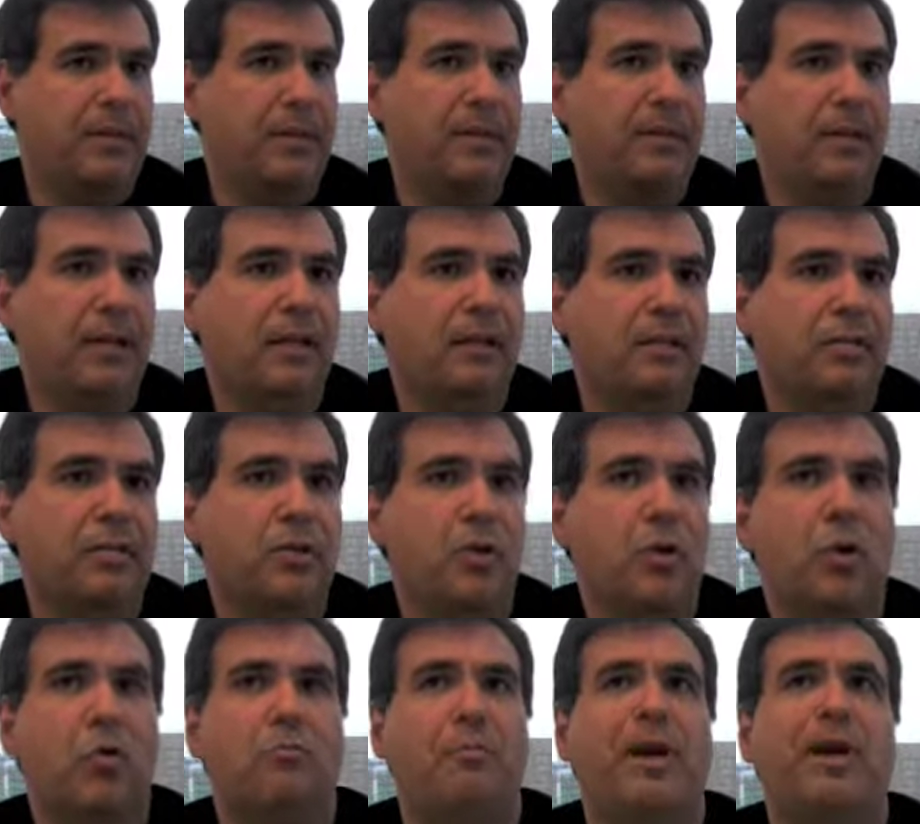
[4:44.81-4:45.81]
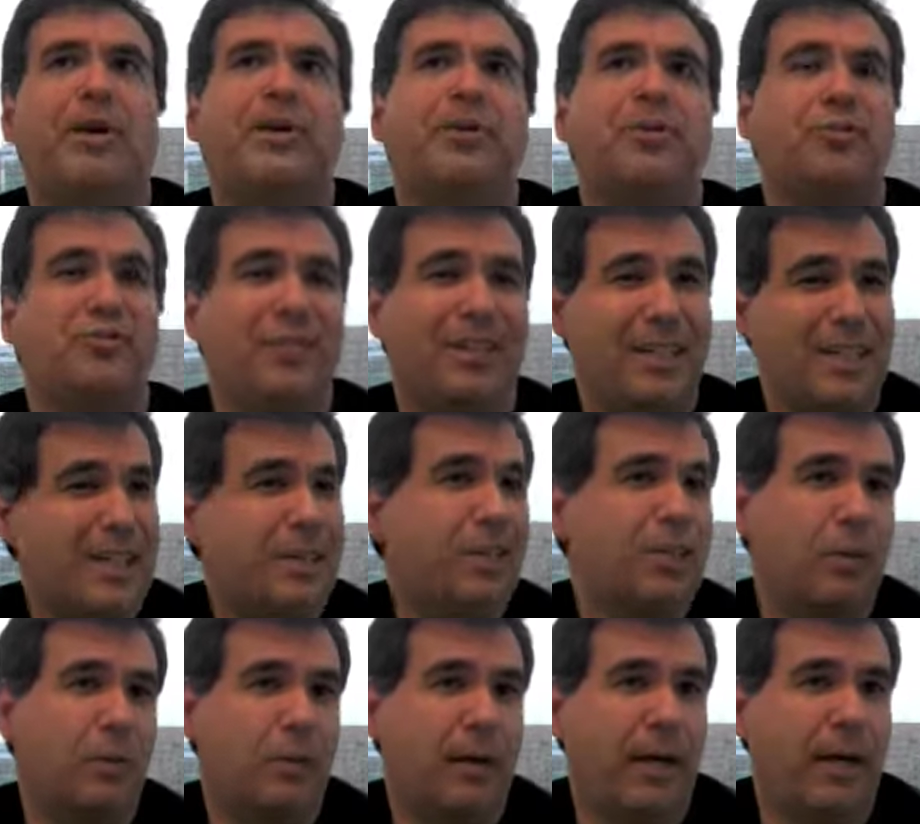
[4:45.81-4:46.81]
I think there's no better
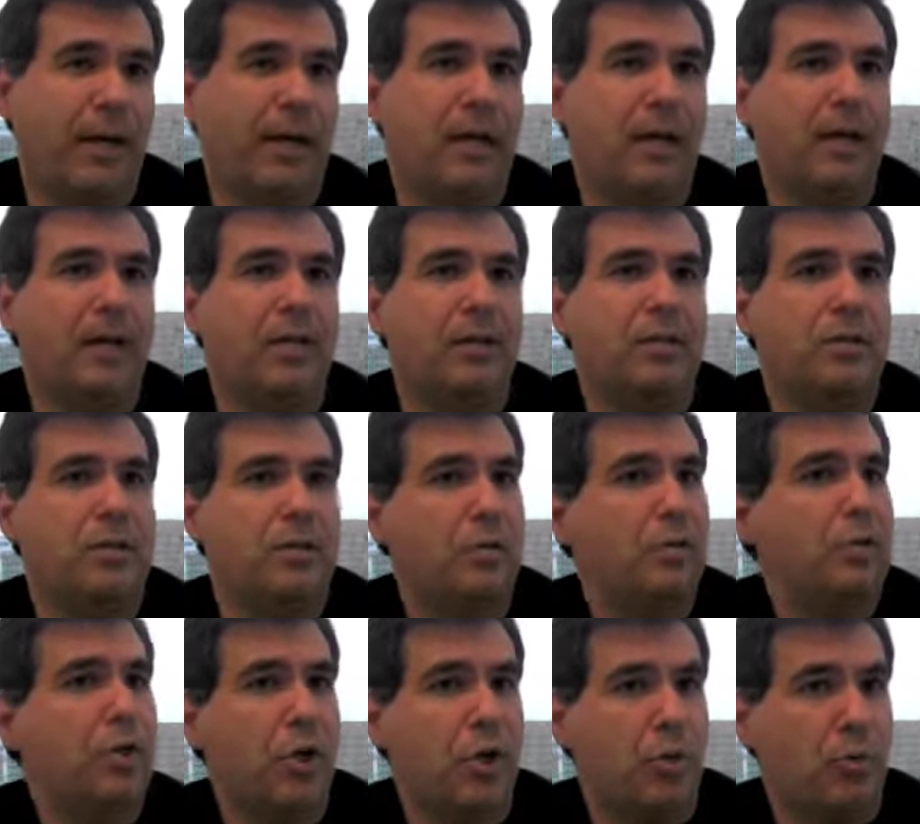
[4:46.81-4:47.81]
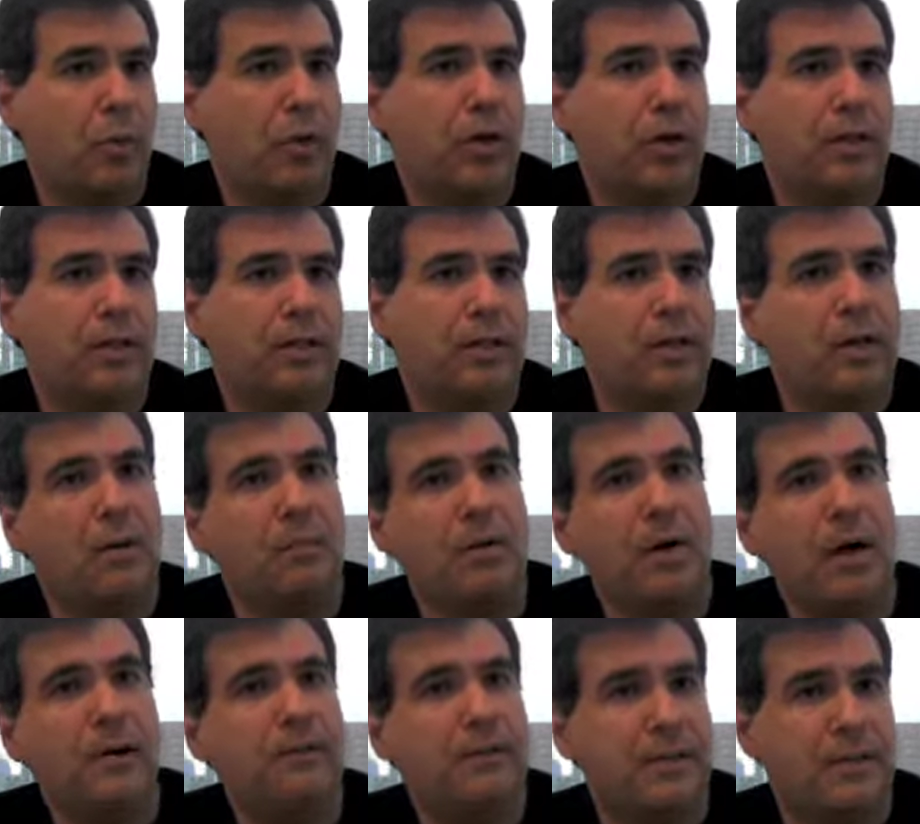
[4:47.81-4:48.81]
strategic way to do your work in the
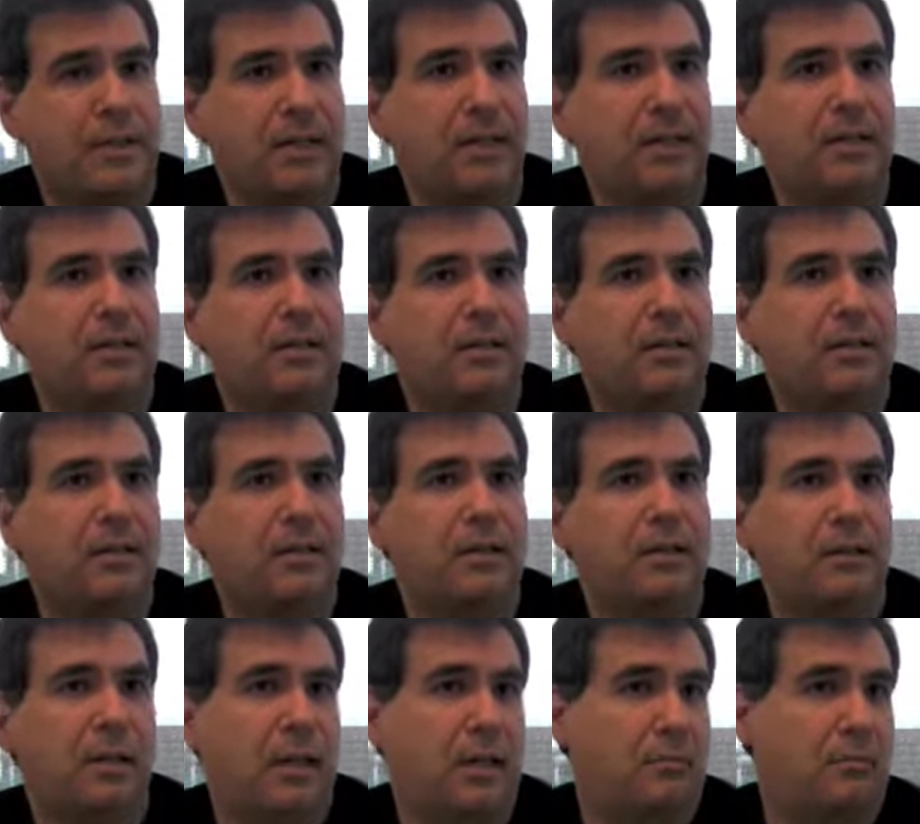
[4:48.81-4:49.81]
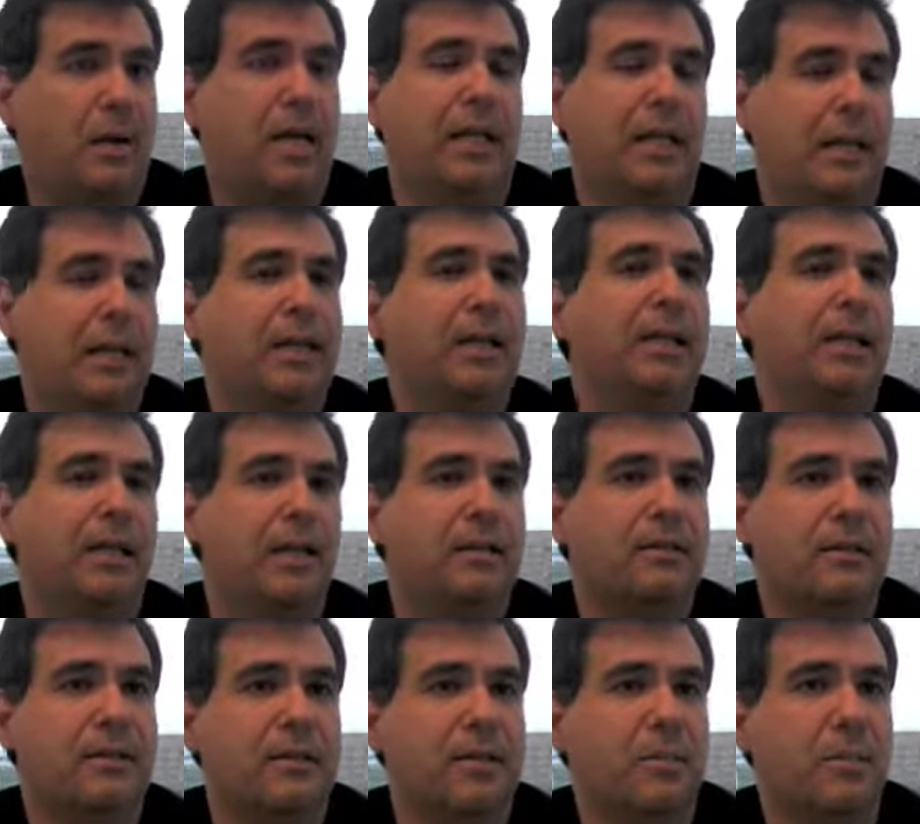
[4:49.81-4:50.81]
nonprofit sector uh, than by linking
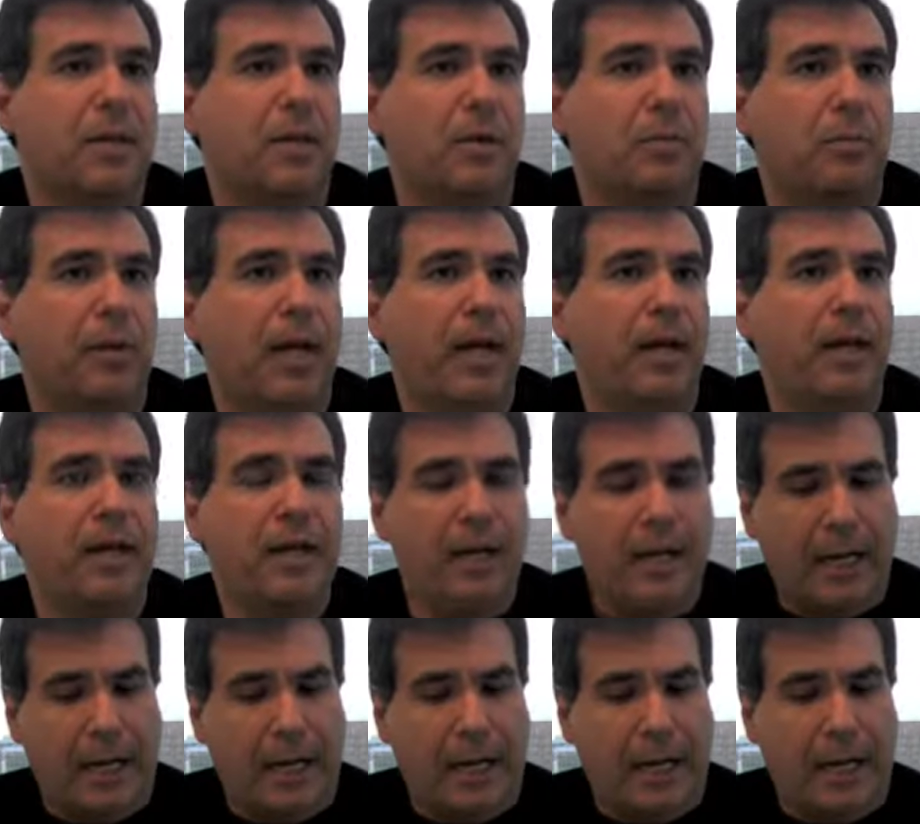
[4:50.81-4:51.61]
into this bigger plan.